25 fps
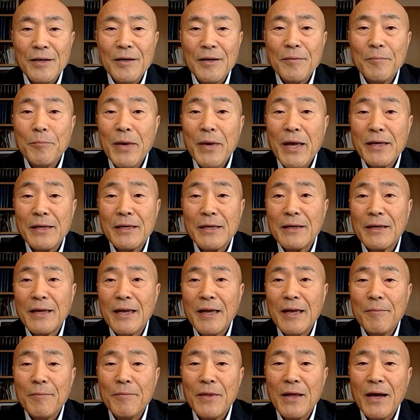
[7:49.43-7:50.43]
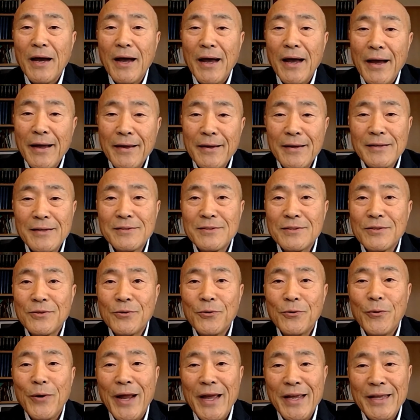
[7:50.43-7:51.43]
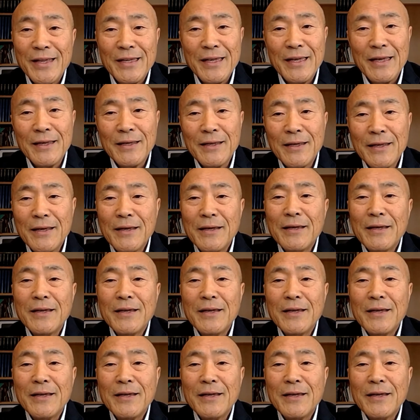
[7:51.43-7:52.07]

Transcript: making him the highest-ranking